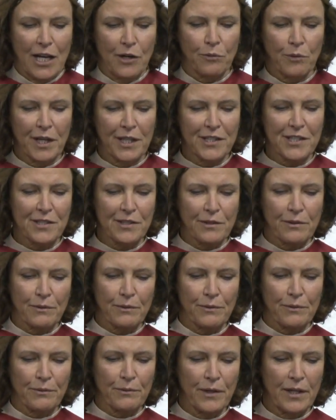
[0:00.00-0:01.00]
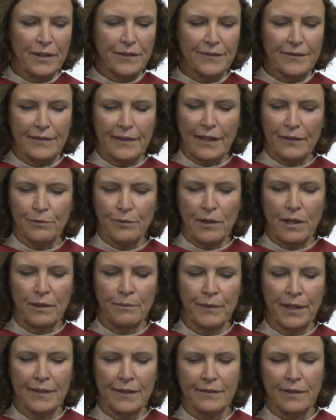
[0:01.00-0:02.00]
which was, as we all
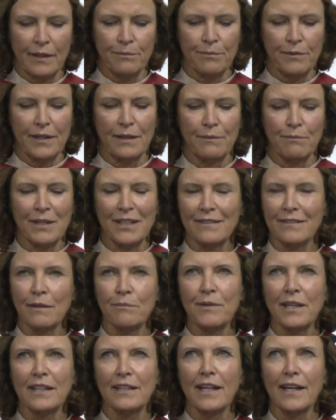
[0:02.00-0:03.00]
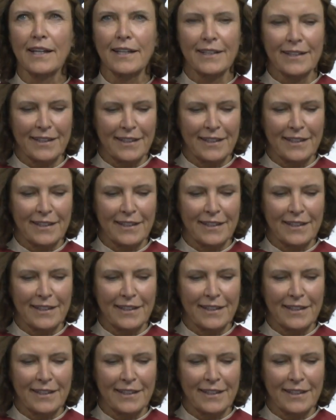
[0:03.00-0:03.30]
mean, some, it means something like